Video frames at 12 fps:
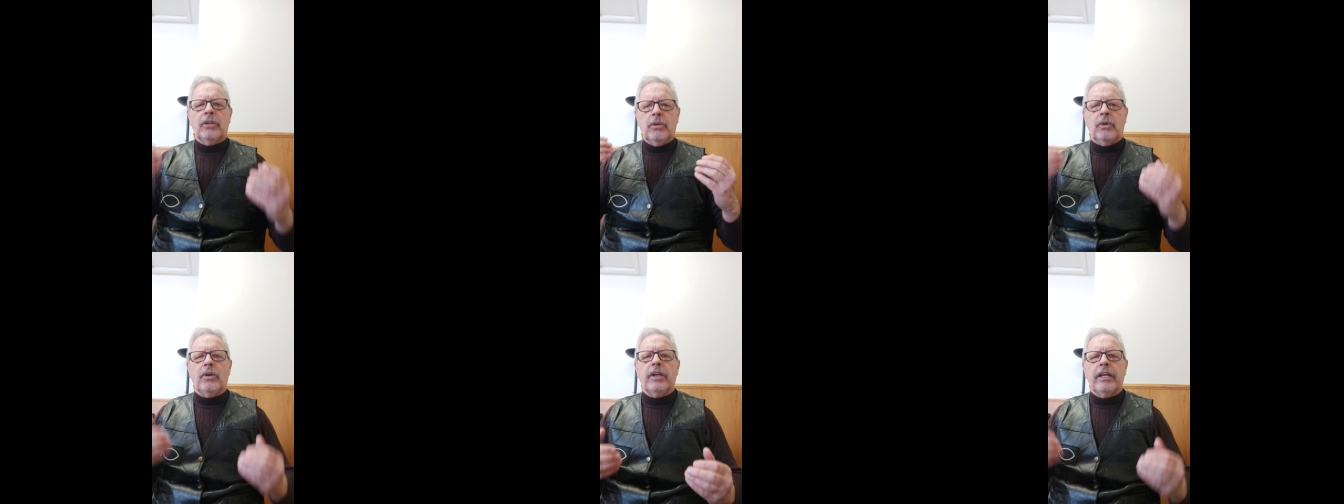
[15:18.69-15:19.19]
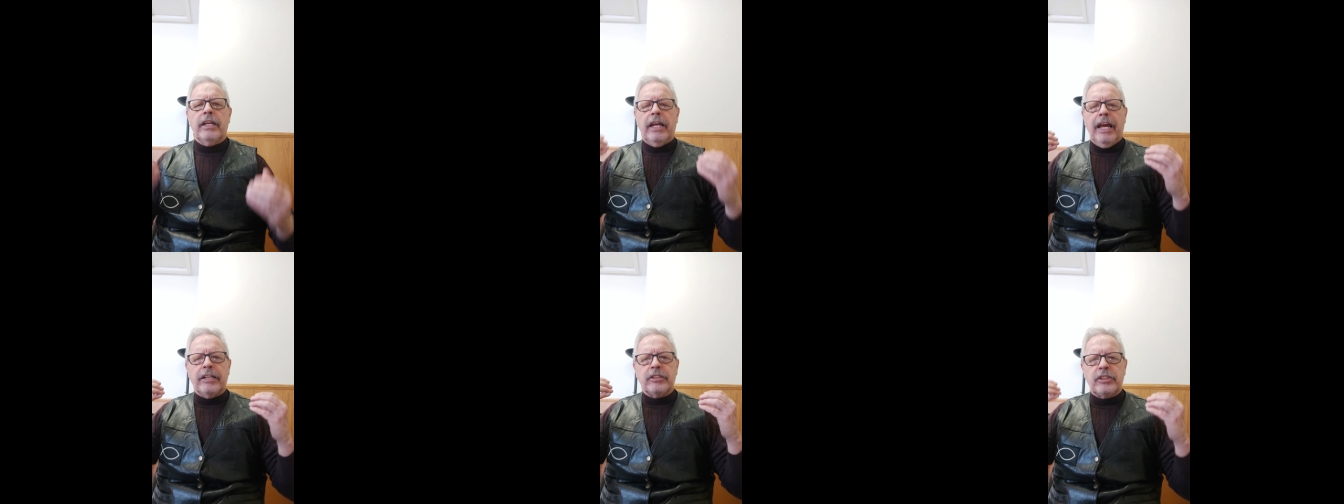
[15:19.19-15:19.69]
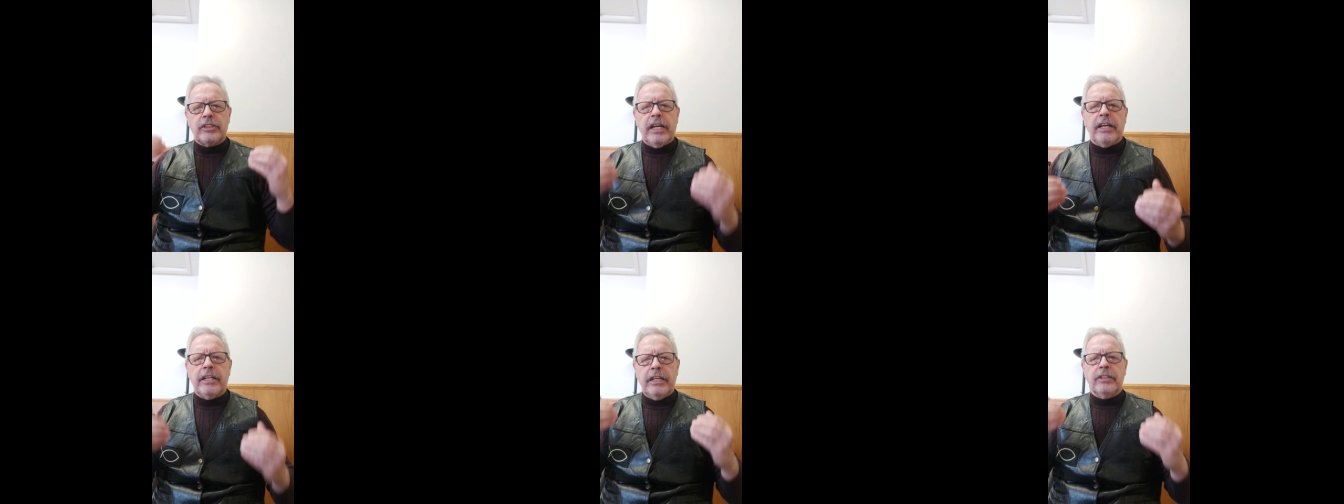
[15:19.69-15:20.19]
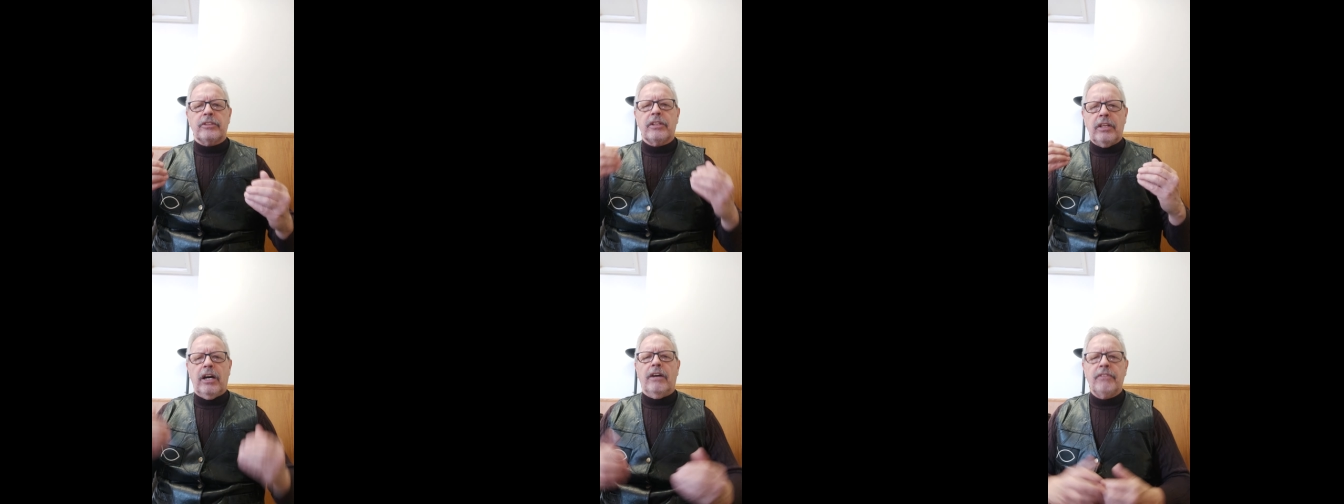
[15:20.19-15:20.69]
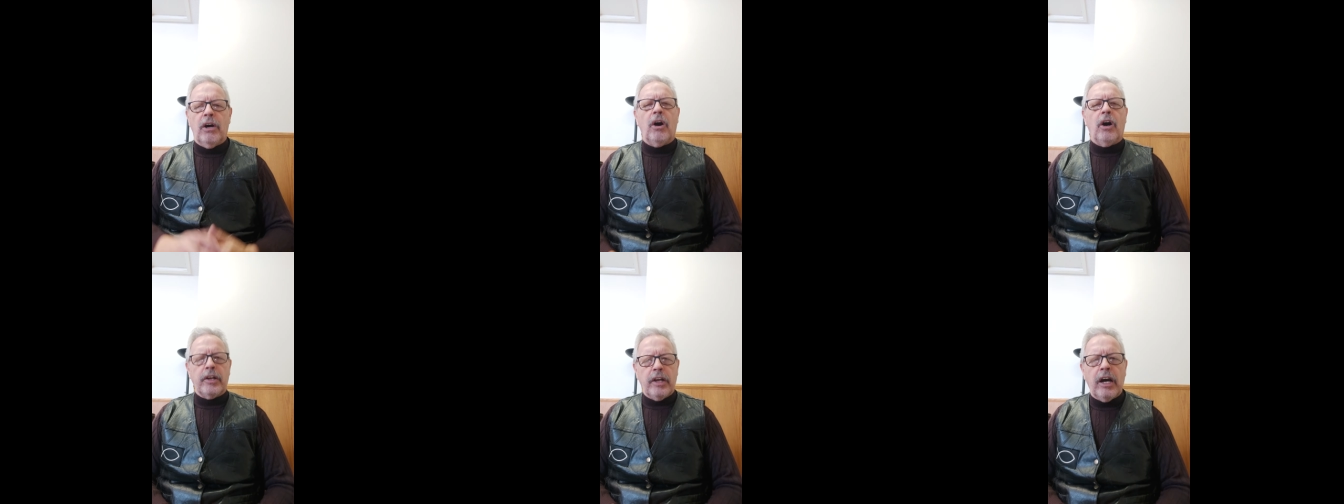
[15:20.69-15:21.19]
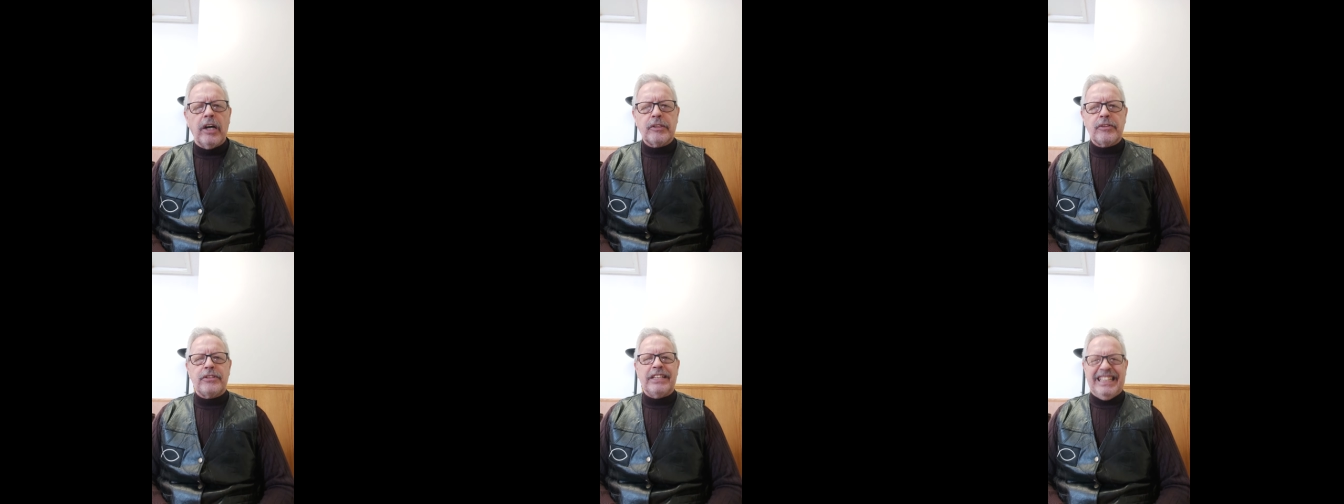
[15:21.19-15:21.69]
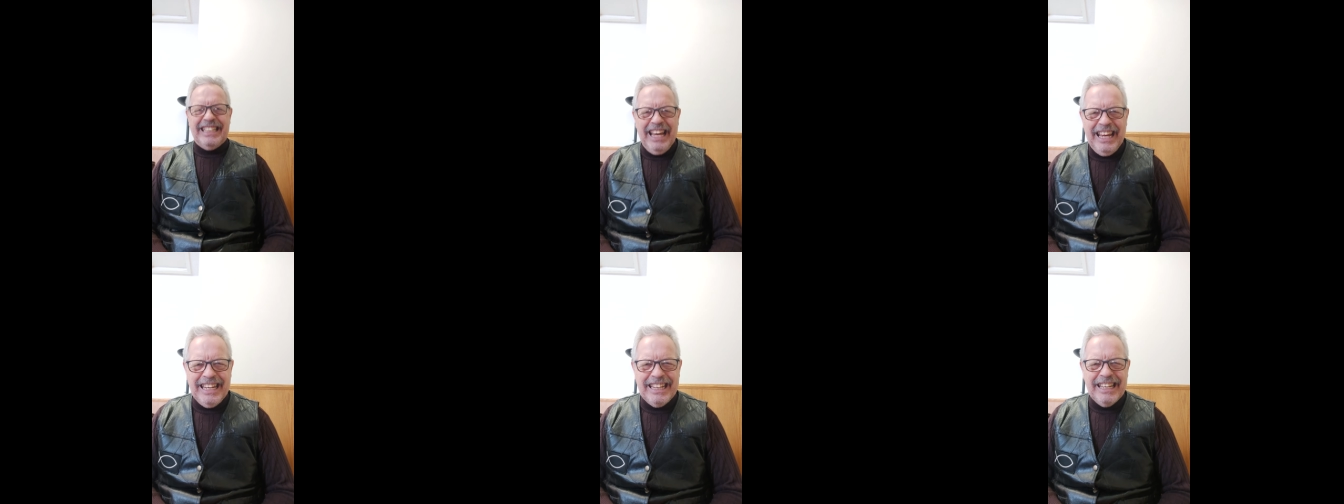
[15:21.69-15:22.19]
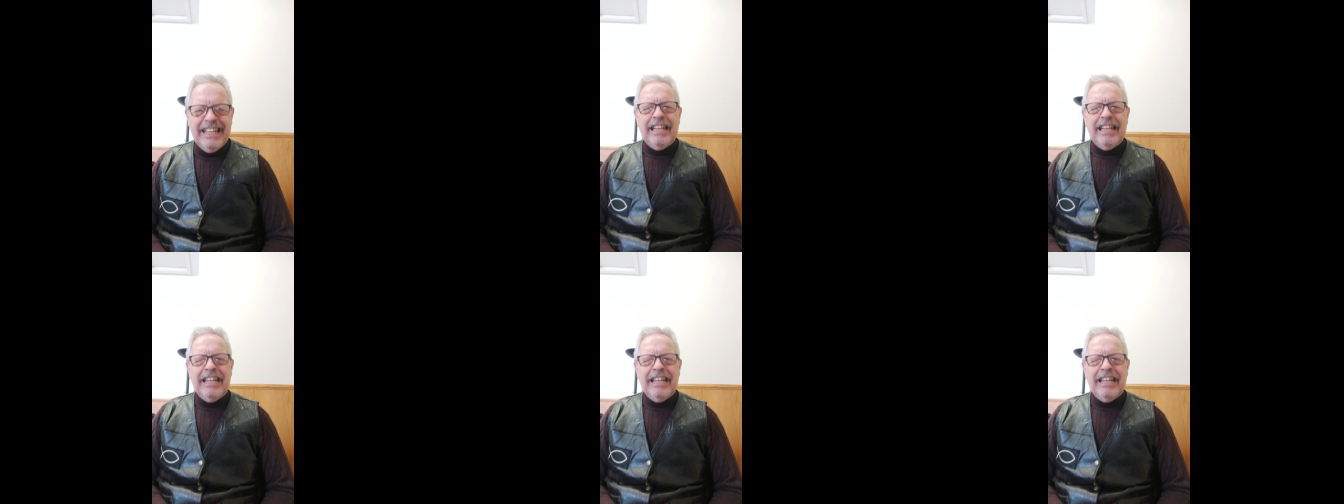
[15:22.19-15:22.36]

Lord, and set His love on us today.